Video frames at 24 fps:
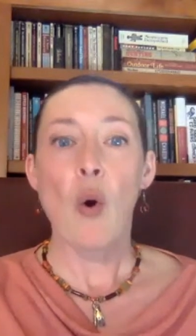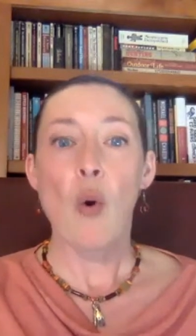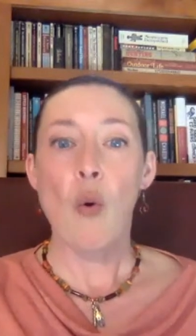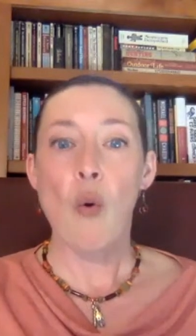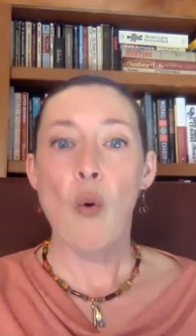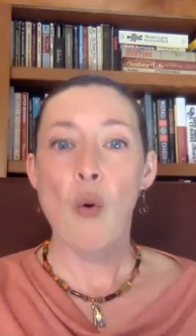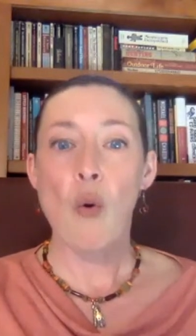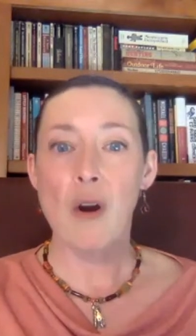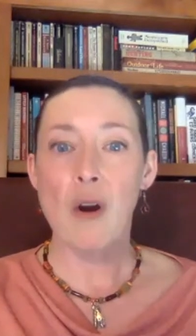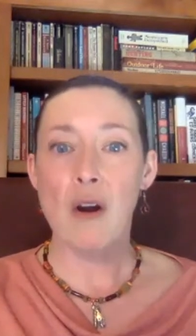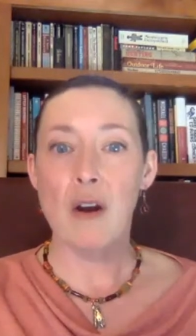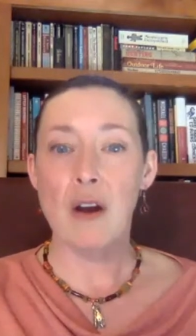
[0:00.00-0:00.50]

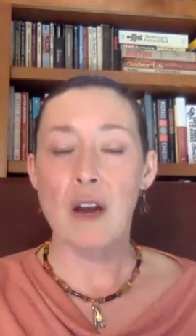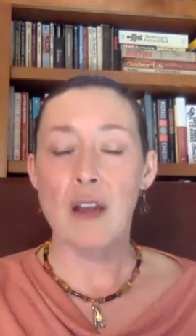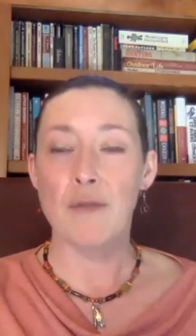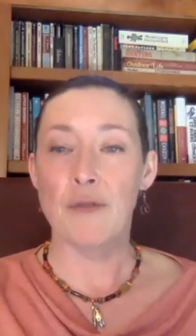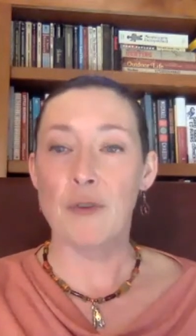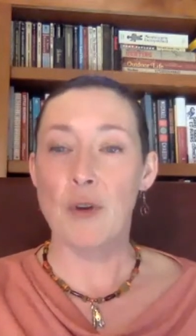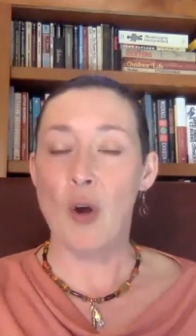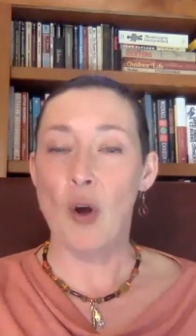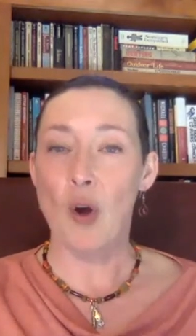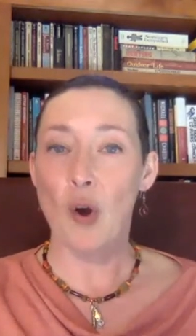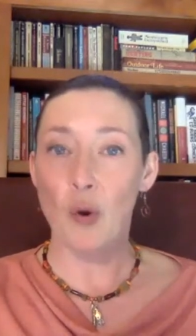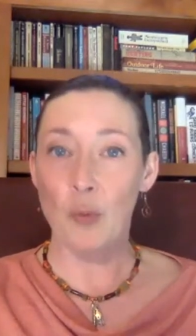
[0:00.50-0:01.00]
Or if
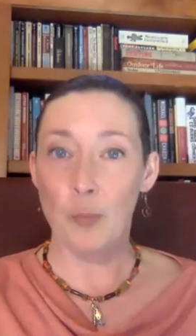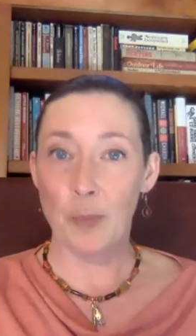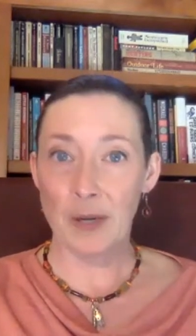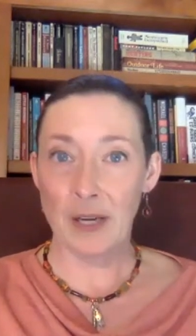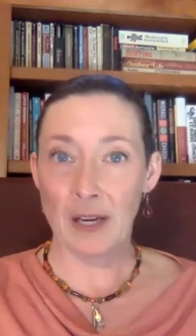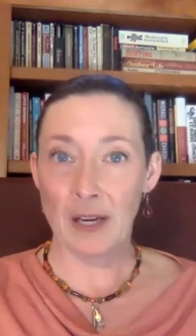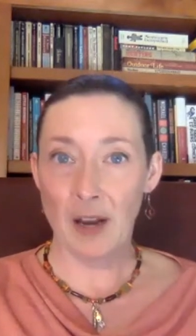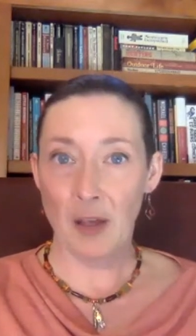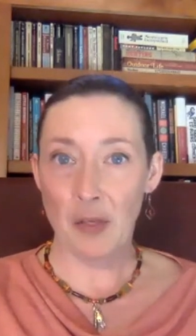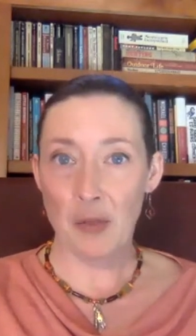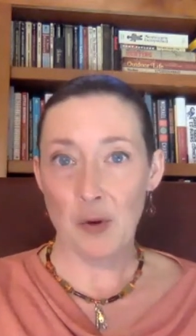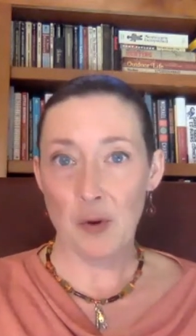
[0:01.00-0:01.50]
you open
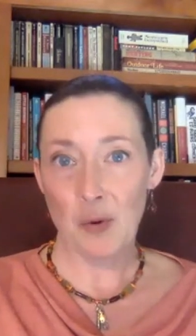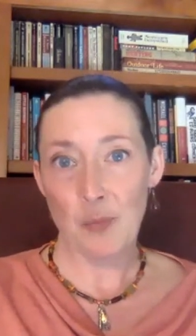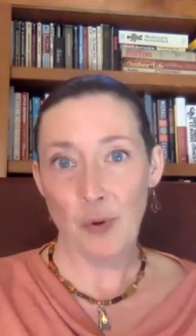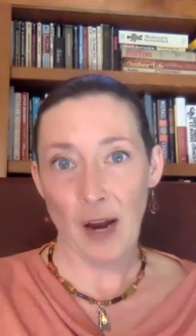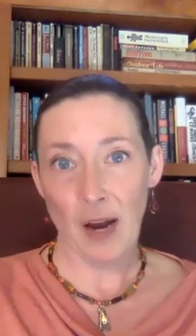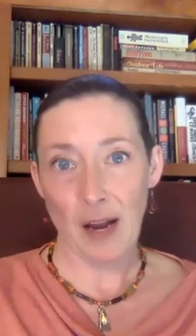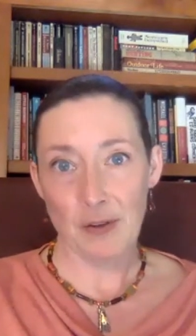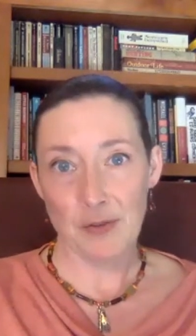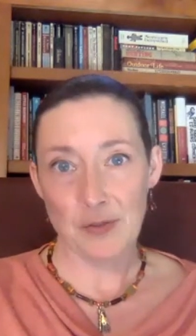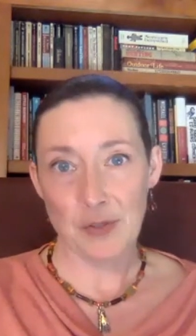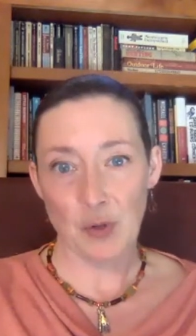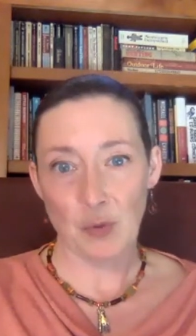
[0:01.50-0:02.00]
another
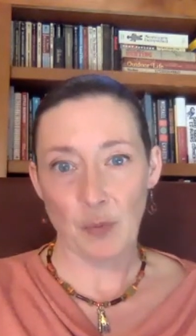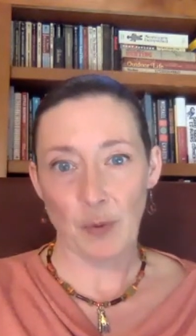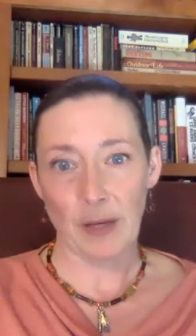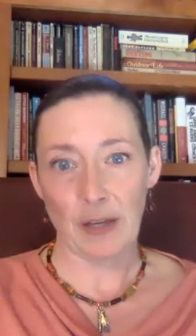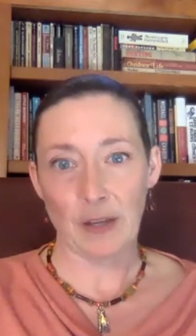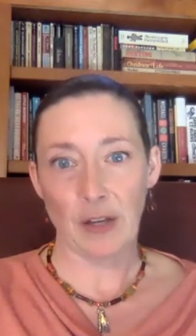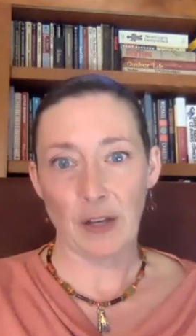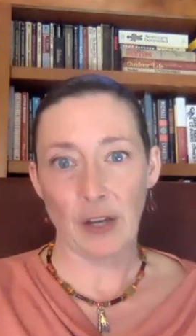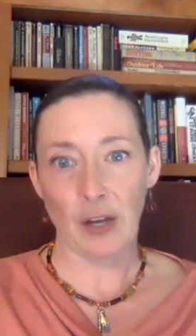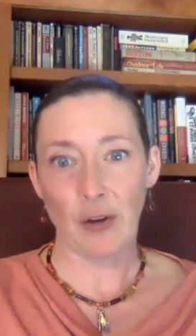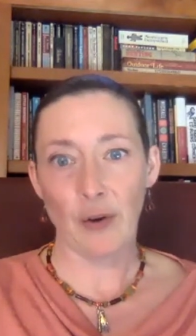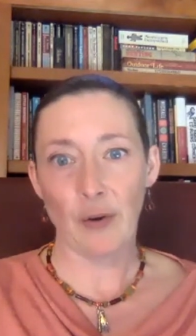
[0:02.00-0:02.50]
browser
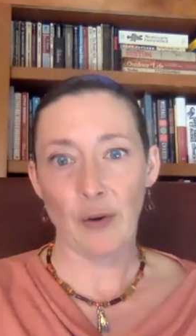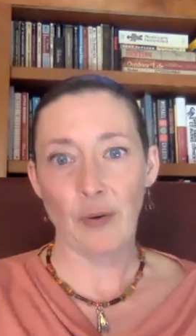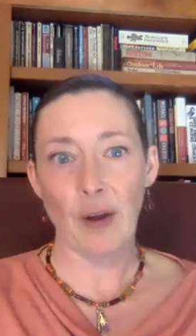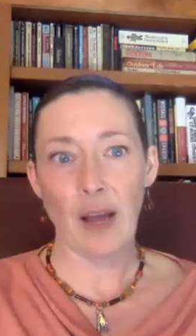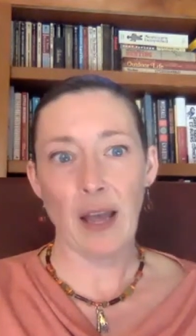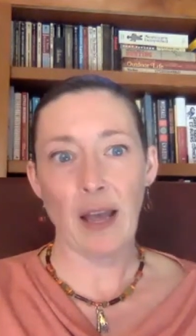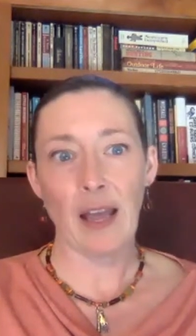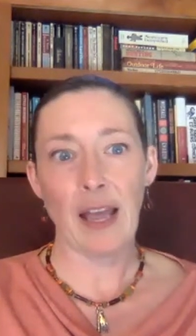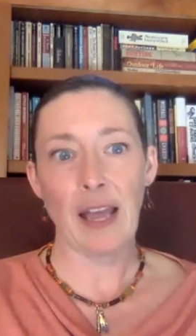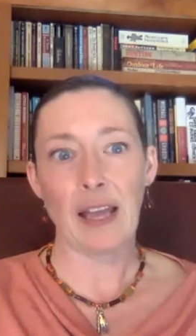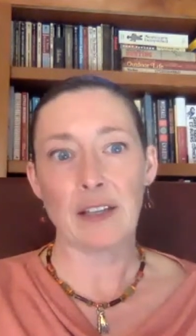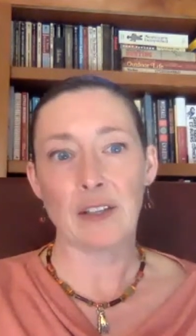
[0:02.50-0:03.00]
window
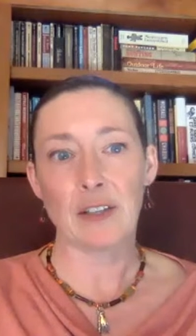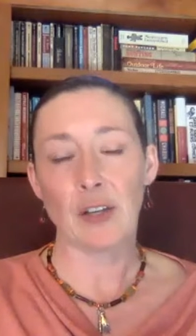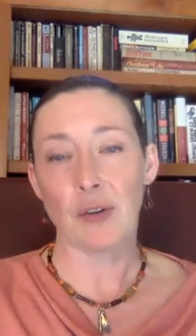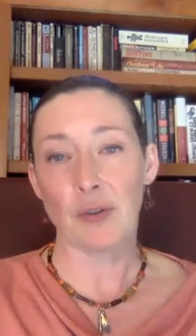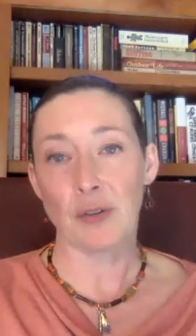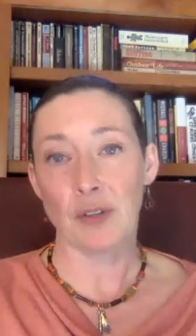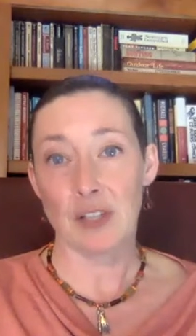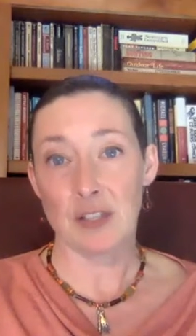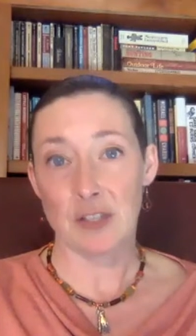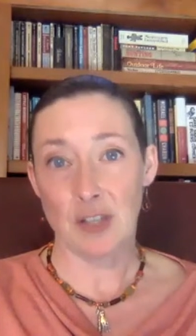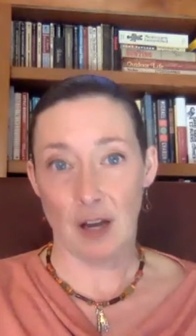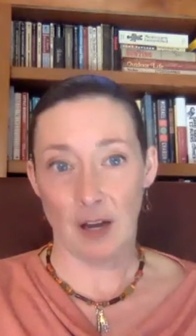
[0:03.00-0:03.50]
and go
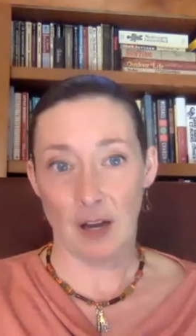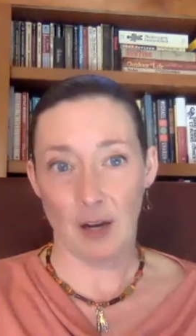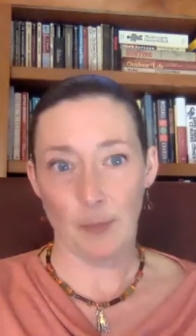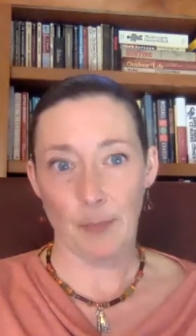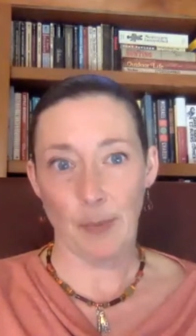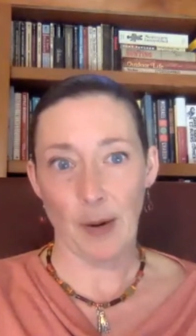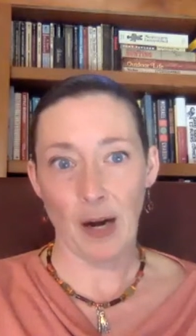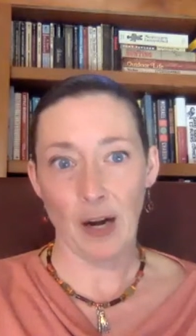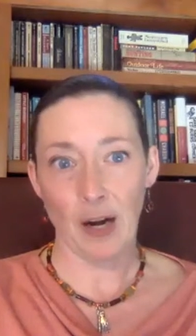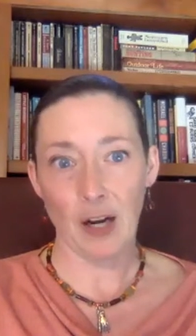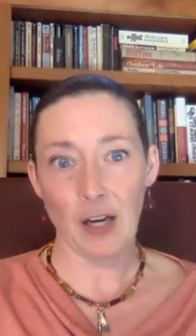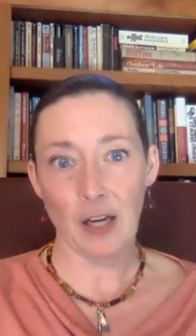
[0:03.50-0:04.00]
to the dog
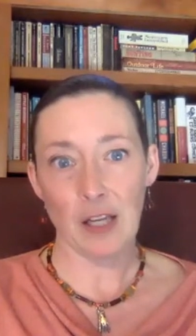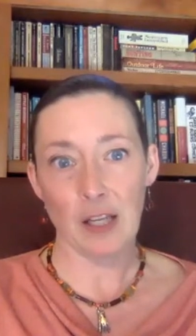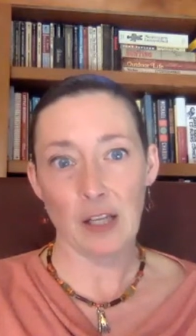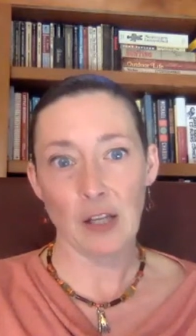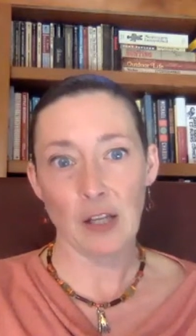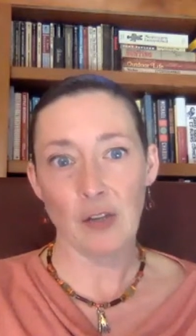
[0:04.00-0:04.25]
park,